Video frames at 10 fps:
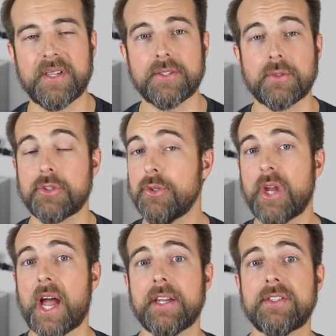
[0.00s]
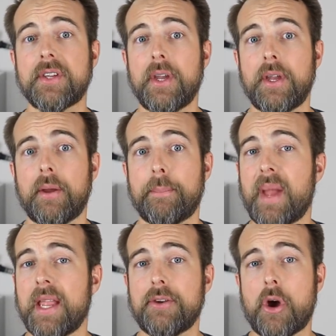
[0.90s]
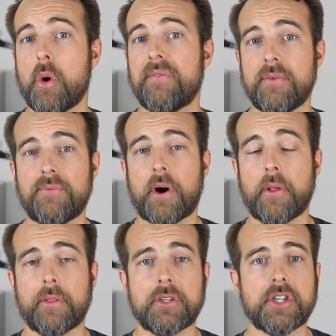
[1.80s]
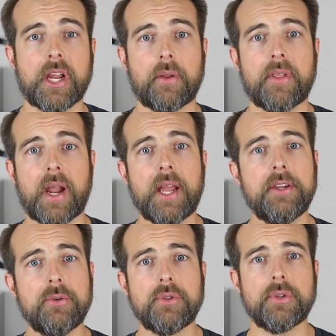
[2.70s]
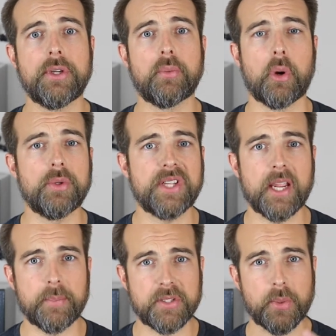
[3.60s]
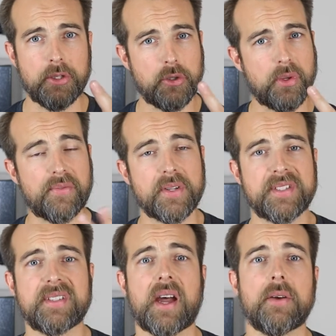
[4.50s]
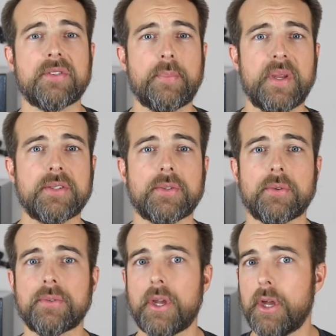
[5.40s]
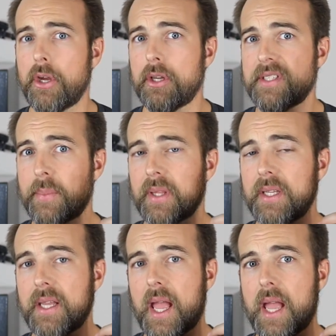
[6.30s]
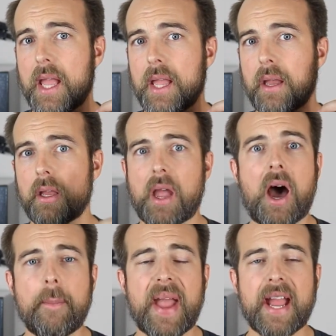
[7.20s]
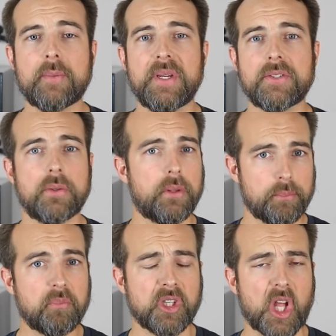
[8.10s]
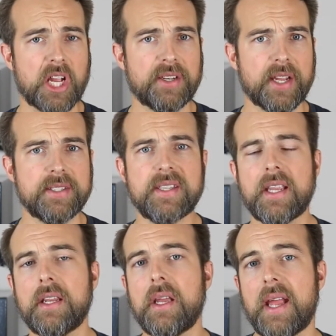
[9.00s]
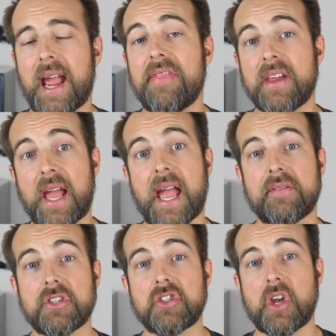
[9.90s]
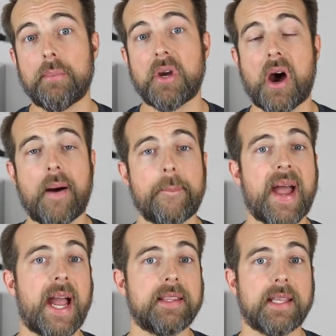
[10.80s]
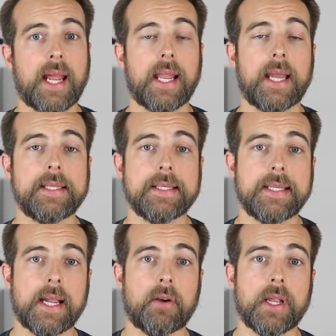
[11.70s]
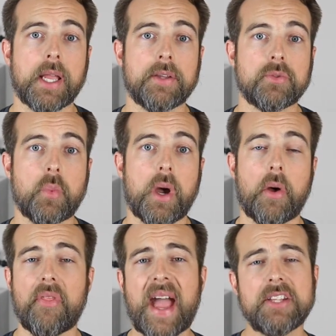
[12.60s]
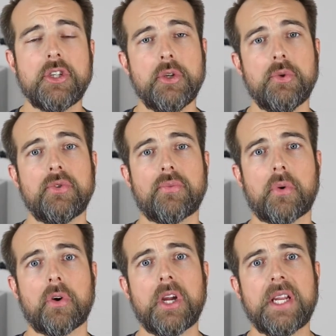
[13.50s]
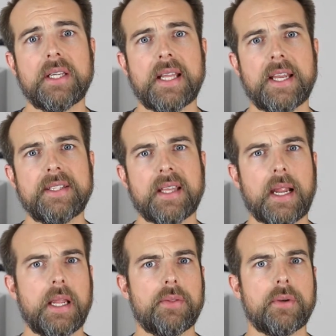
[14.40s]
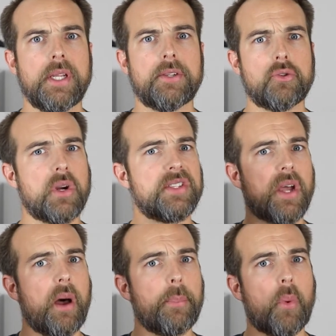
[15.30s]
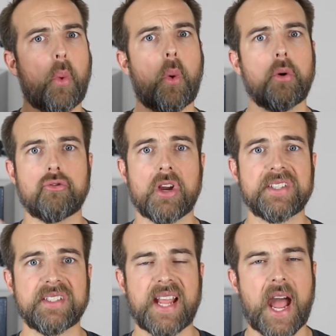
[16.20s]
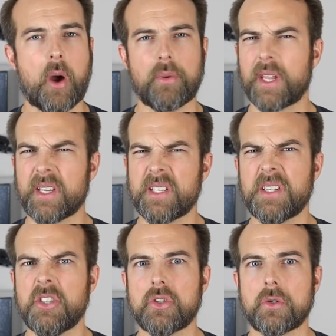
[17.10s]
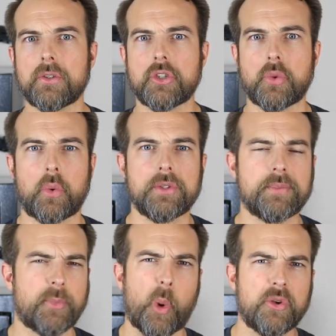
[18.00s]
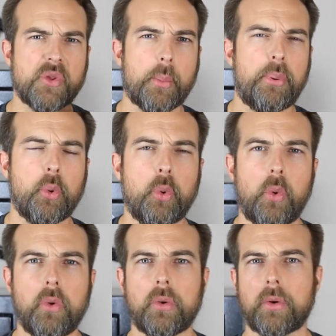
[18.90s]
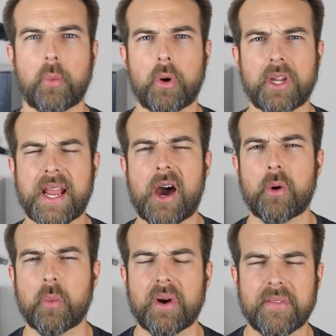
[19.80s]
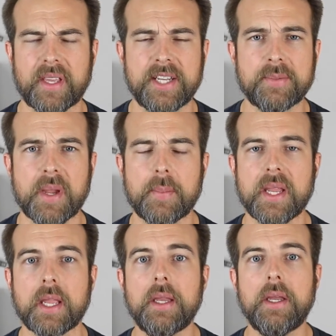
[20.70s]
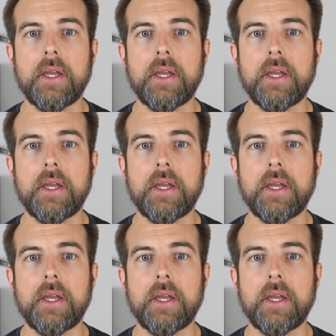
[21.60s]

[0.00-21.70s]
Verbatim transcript: pistols. You guys may know, if you follow the channel, that I usually rotate between two different styles of pistols. Typically a compact pistol, Glock 19, and then I have a subcompact that I like to carry as well. And that's used for days that I either need to dress up or dress down, like in a t-shirt, shorts, going to the pool or working out or whatever the case may be.